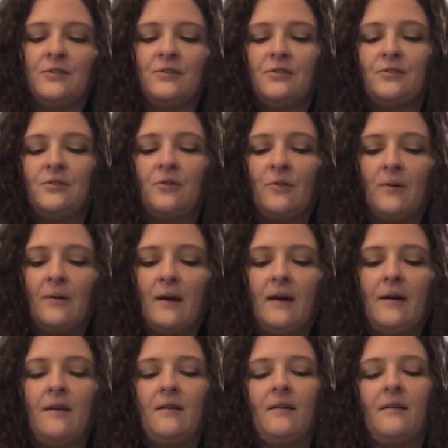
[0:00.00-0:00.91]
So
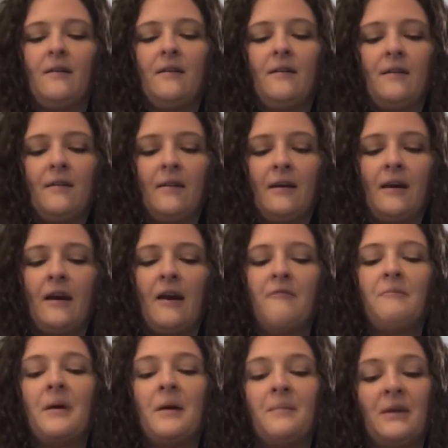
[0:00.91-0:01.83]
I
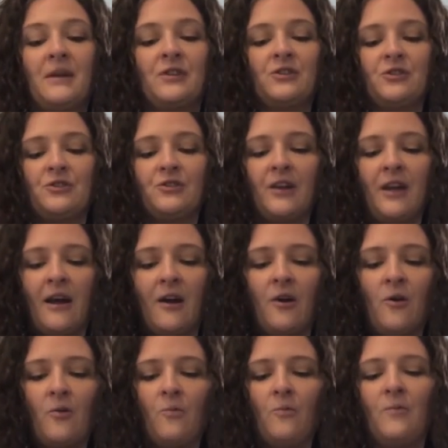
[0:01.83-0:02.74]
have my mixture
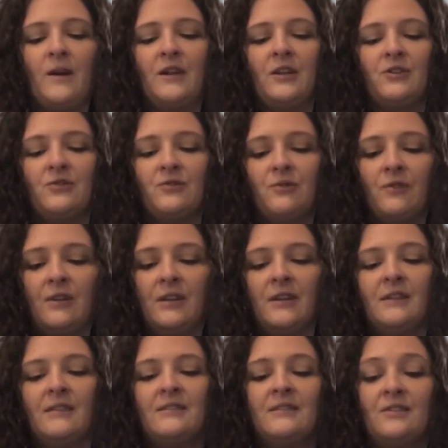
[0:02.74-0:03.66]
now, wet
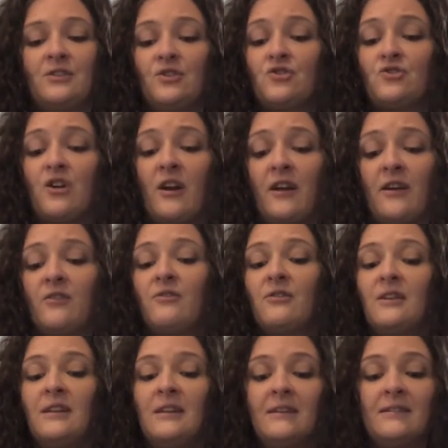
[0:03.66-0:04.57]
ingredients and dry
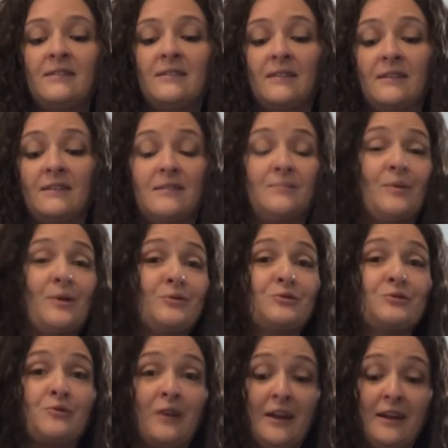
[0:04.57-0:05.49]
ingredients. It
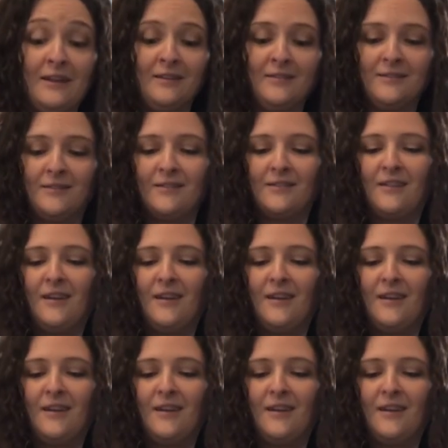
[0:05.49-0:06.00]
smells great.